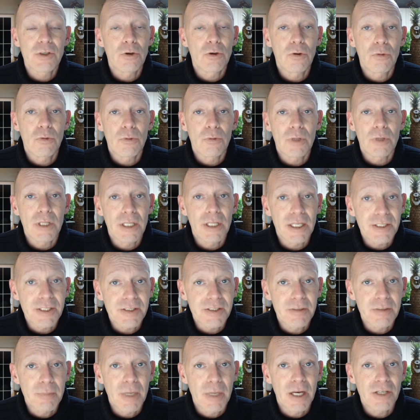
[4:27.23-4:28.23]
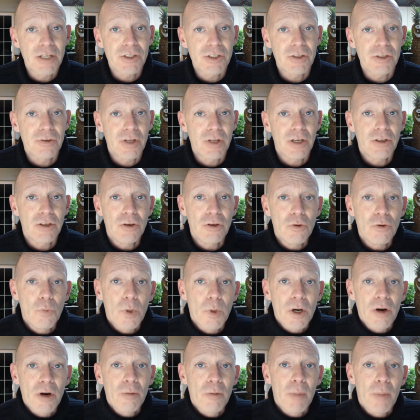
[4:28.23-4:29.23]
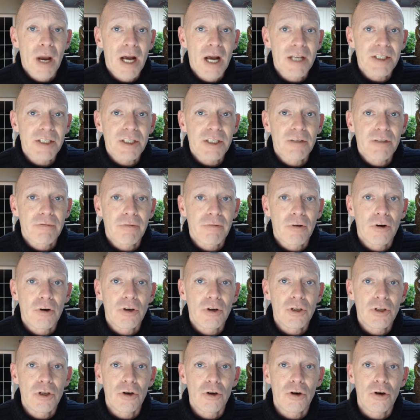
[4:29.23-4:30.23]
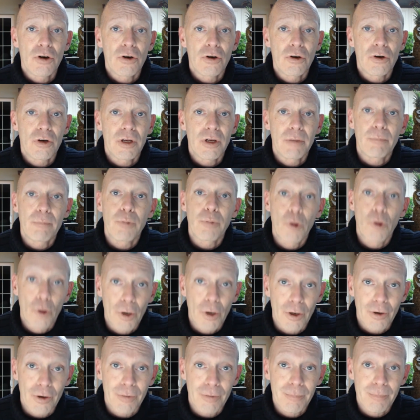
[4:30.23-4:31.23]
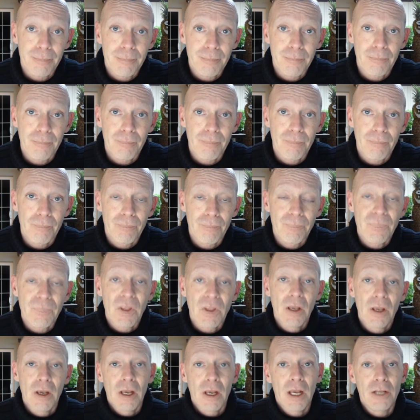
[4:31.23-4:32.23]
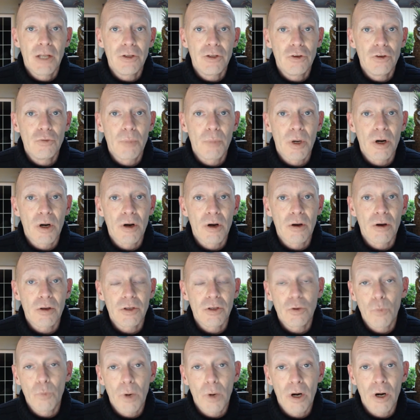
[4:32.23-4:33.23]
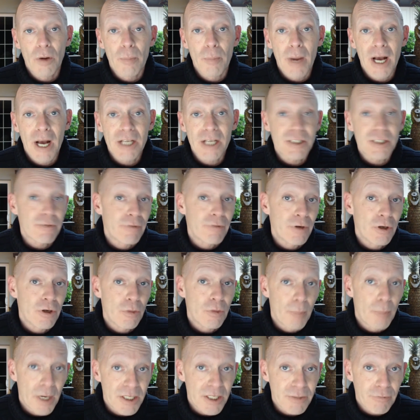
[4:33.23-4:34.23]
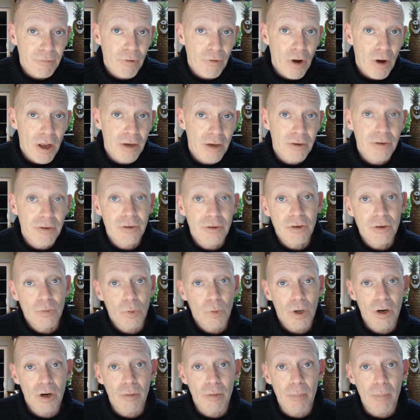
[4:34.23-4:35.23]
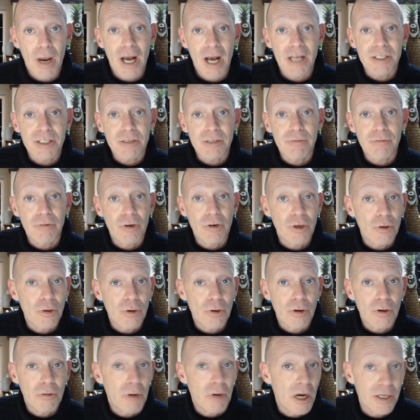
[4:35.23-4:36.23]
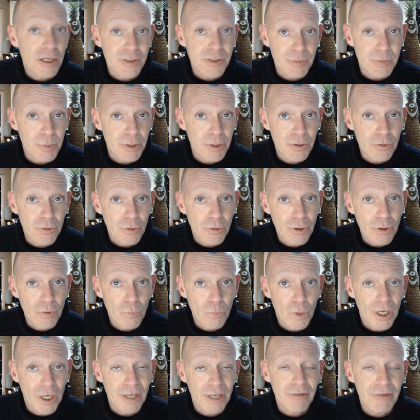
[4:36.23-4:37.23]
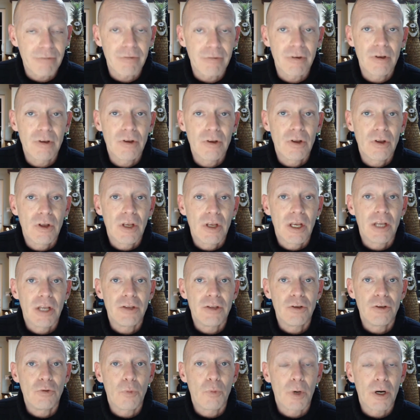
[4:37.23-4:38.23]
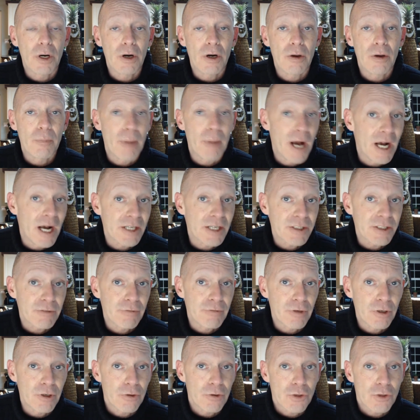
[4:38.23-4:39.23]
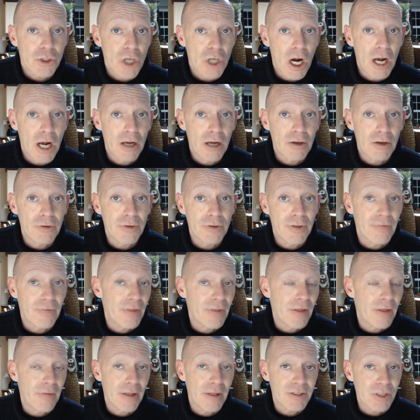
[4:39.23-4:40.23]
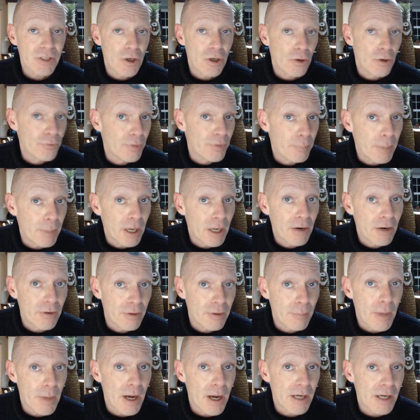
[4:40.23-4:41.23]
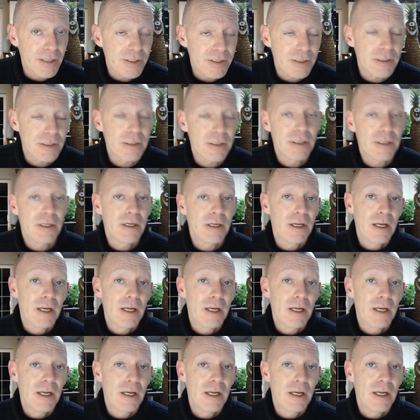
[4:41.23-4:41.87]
So let's imagine that you wear a mask for your employer and you wear, you wear a mask for your best friend and you wear a mask for your husband or your wife and you wear a mask for your child. That, that's called the parent mask.